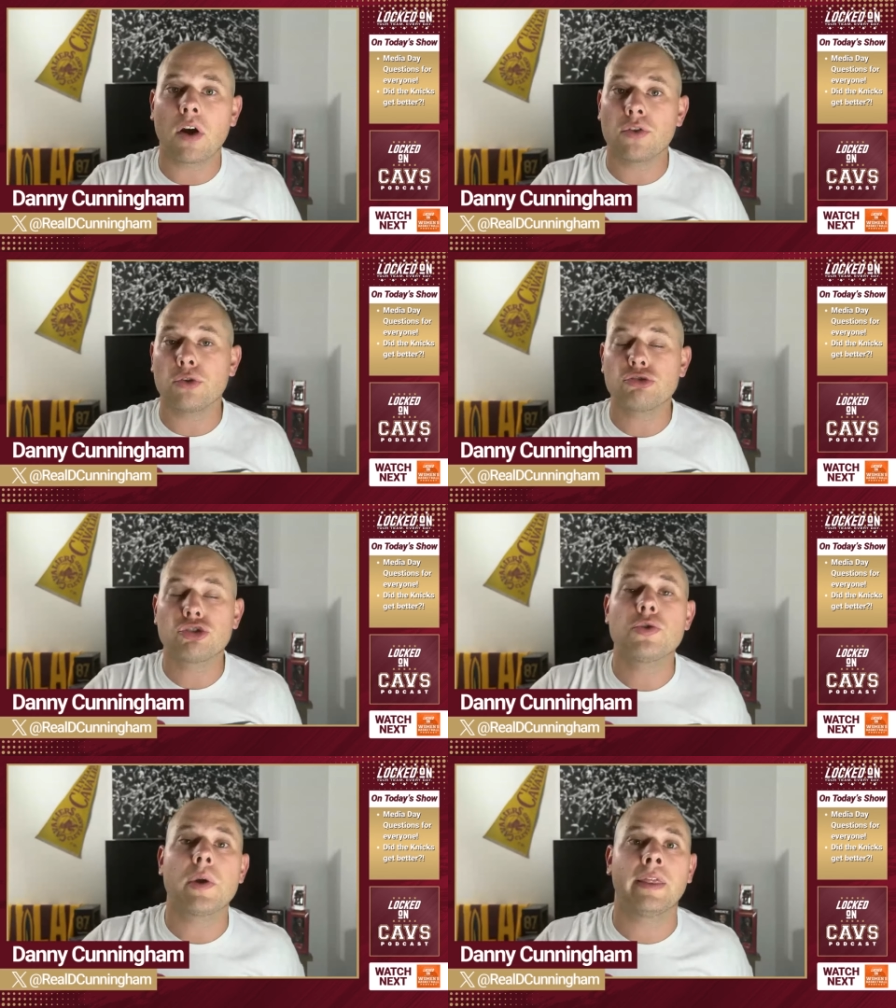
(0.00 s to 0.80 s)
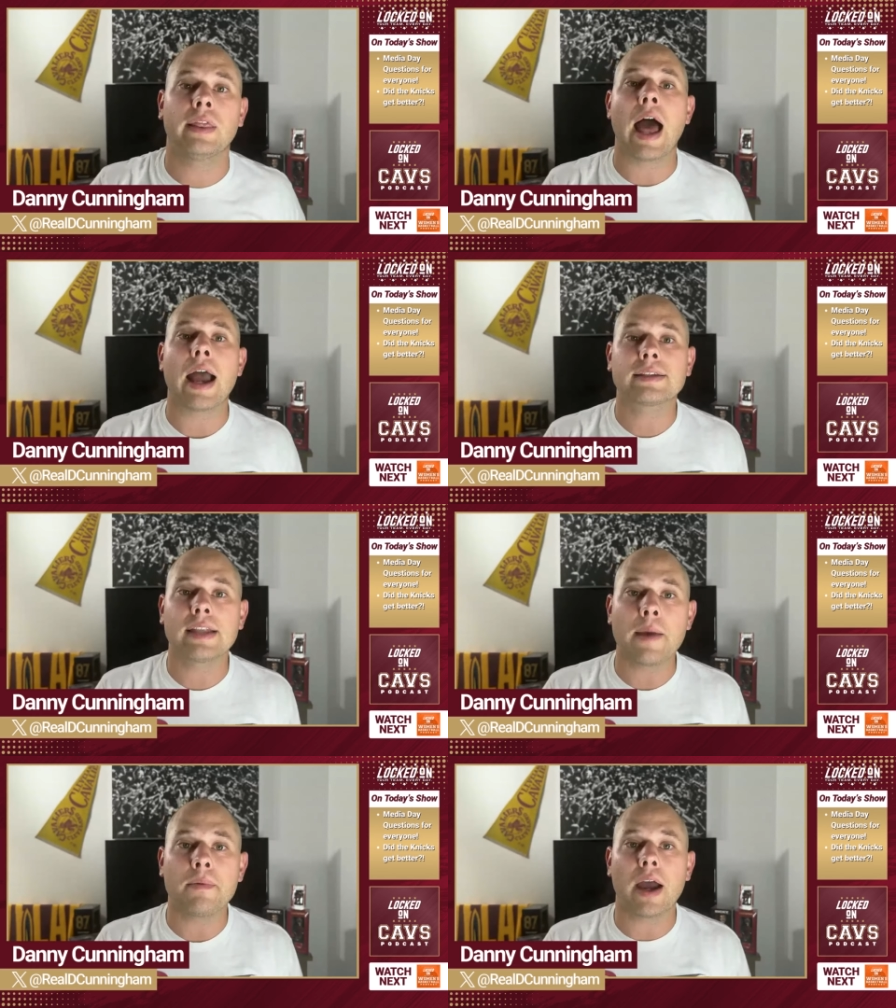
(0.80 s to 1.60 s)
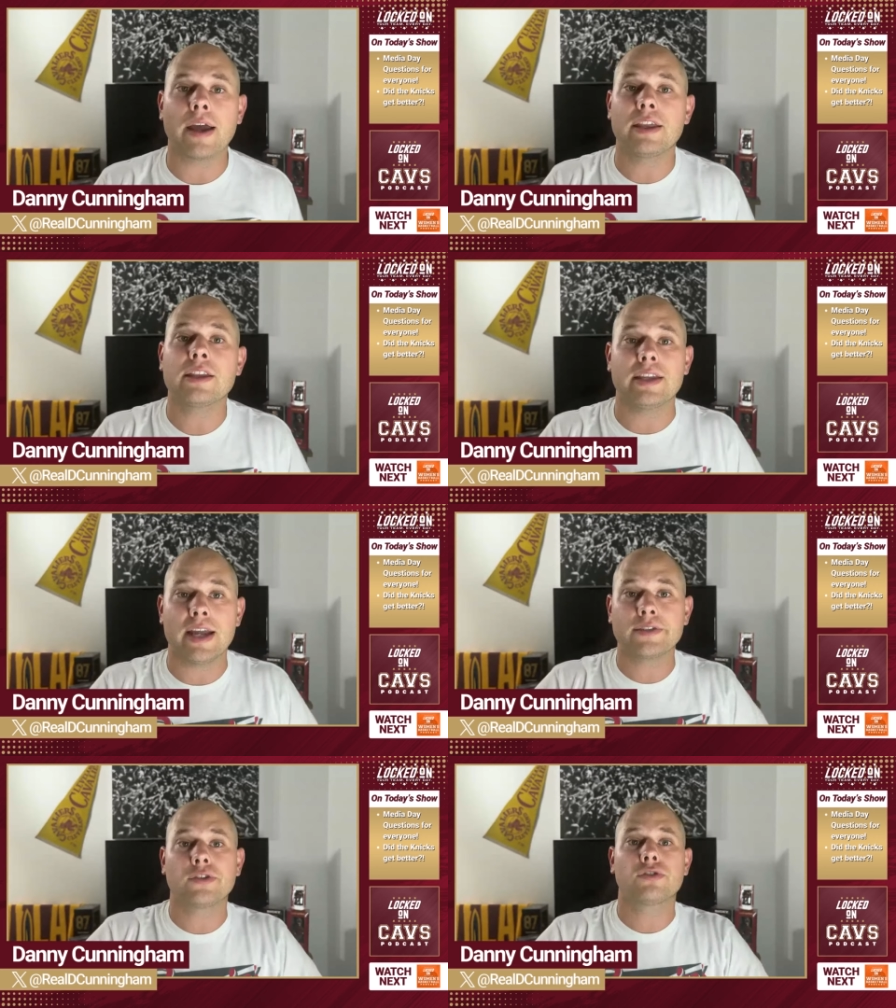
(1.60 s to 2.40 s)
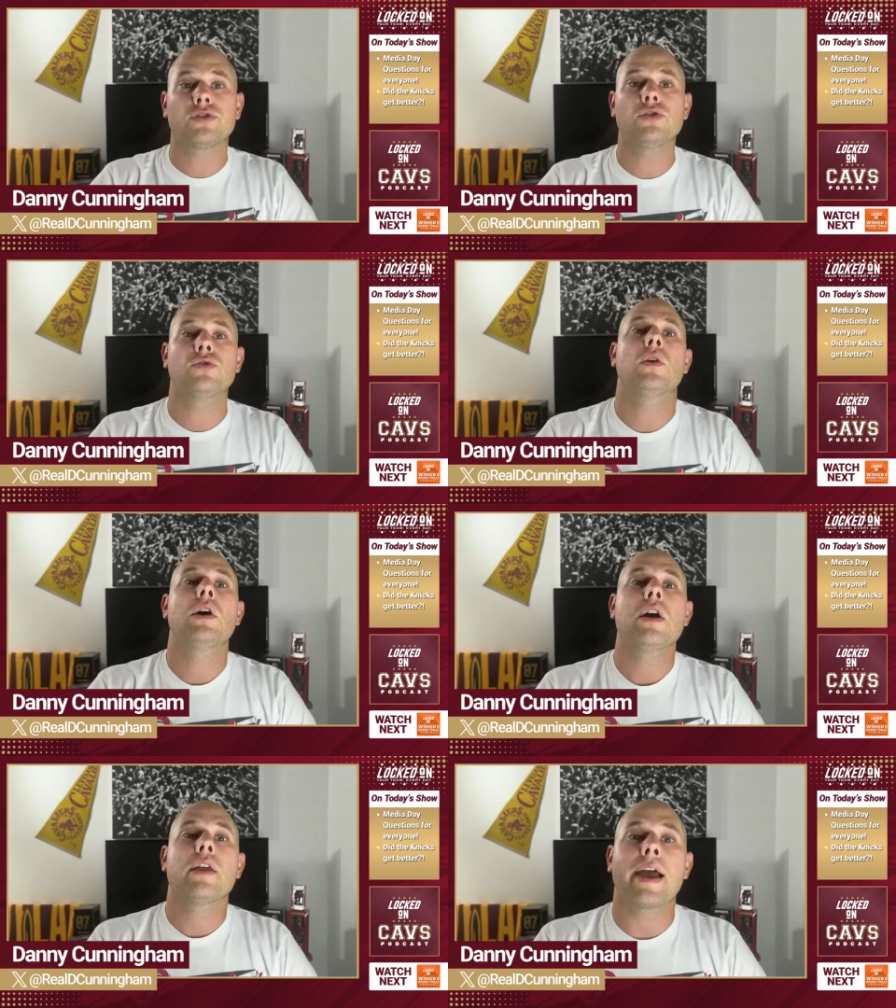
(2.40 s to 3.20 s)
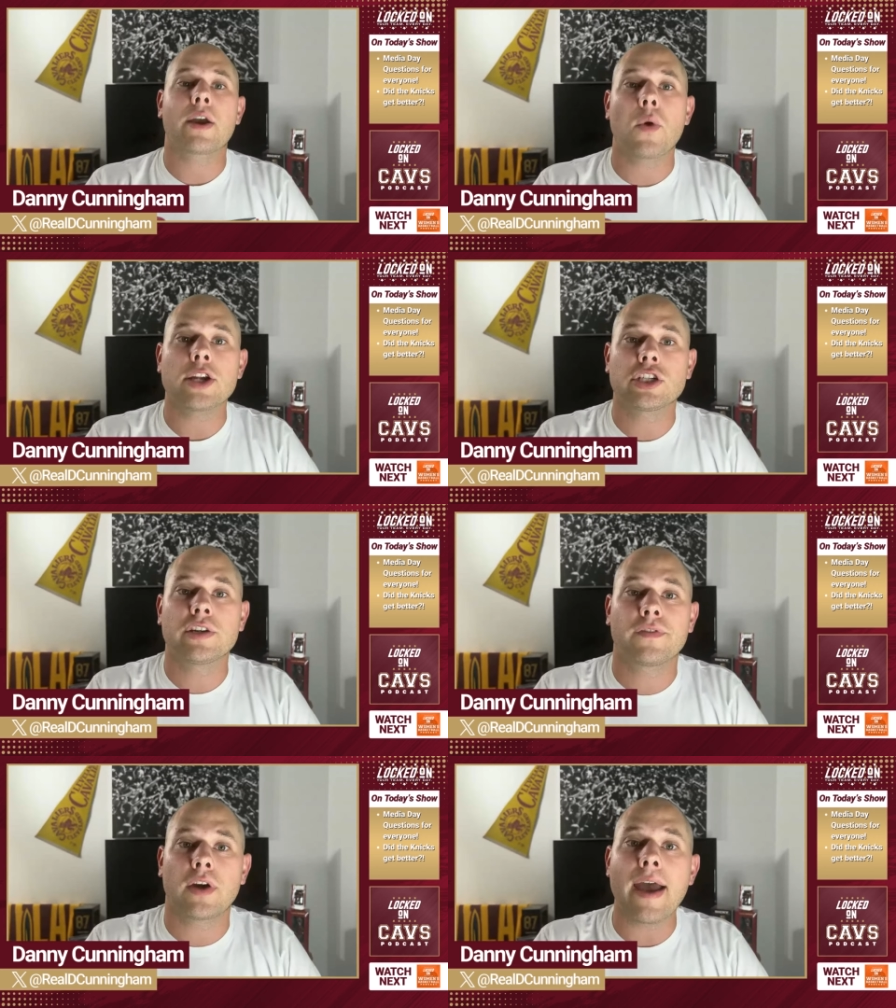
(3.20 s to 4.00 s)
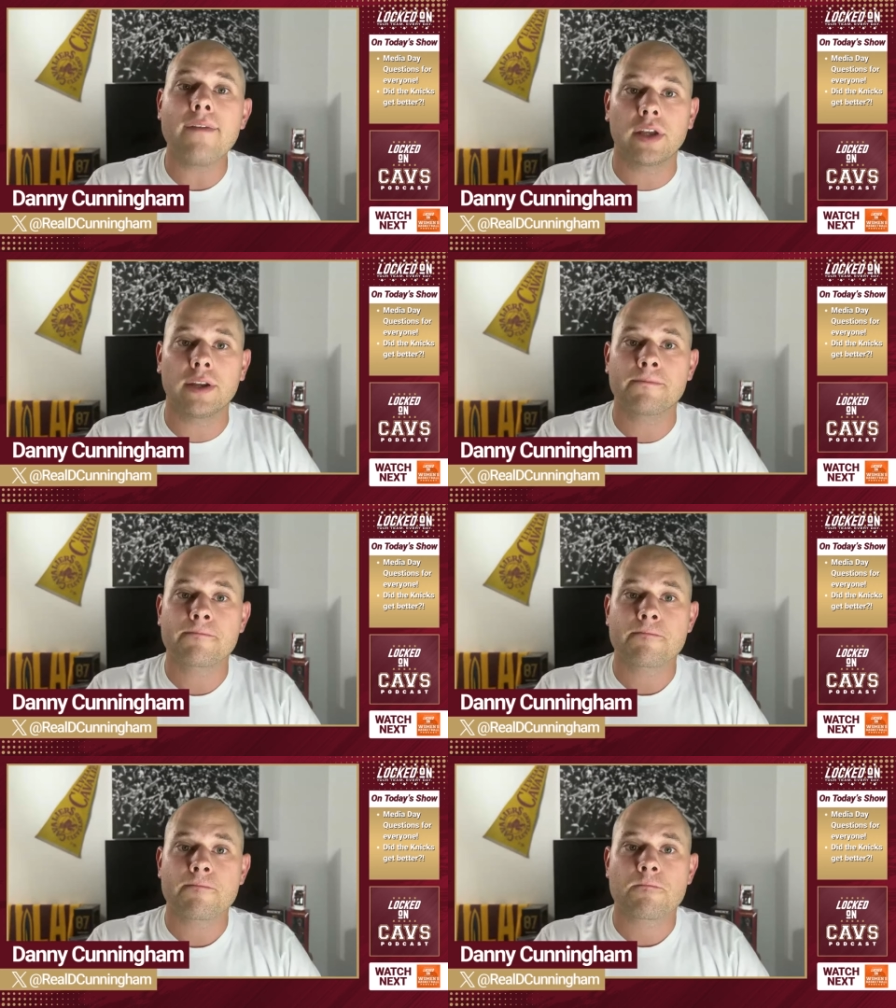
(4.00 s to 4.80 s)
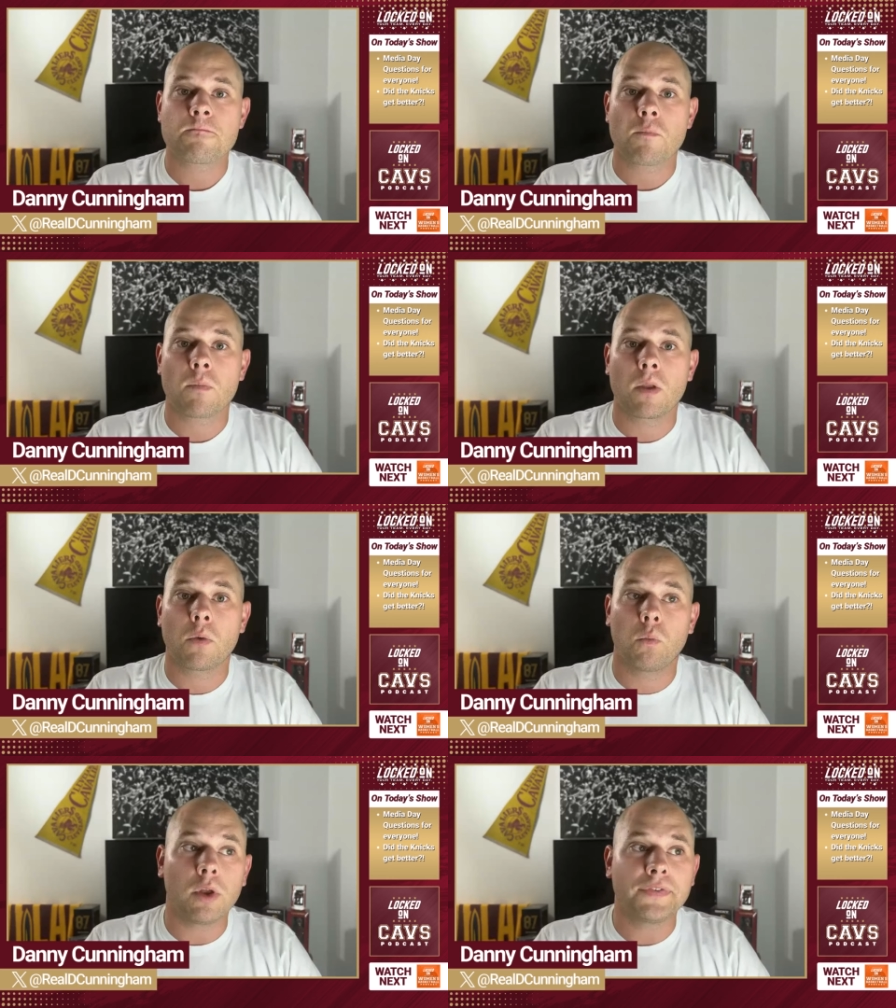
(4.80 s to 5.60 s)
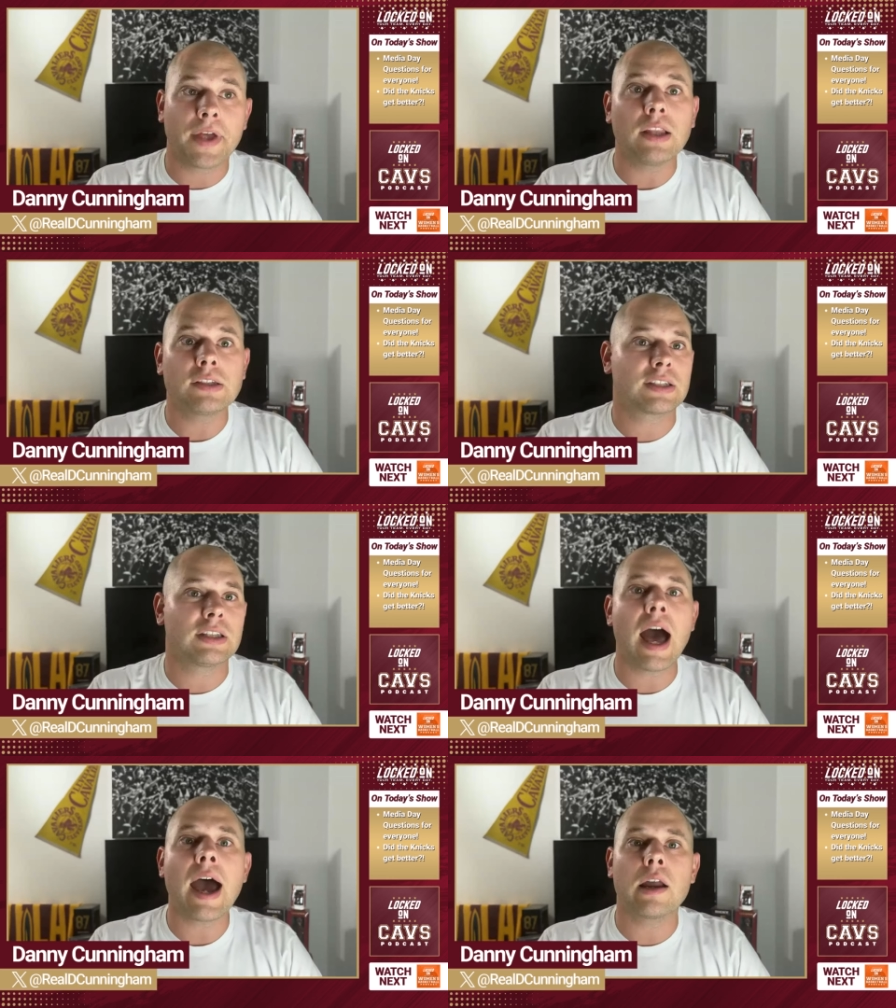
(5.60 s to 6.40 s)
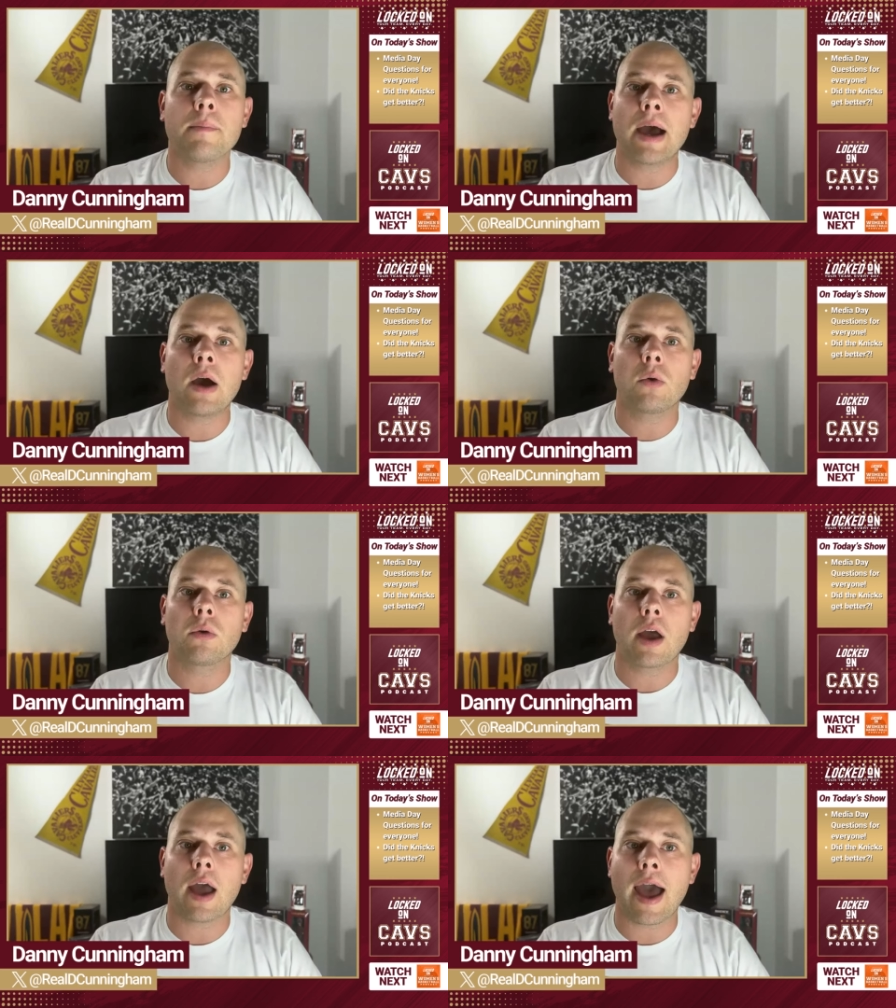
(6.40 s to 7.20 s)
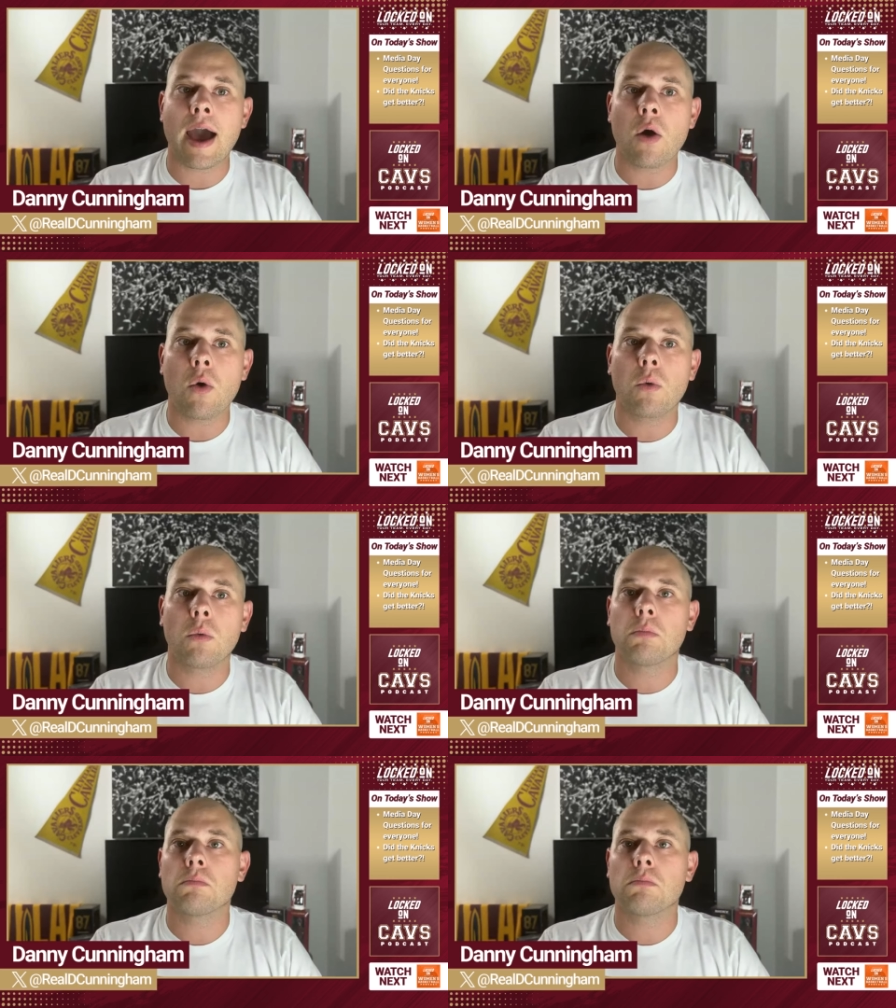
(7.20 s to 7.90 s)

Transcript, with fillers: Are those two in lockstep? I think the answer to that question for Evan will tell us a lot about how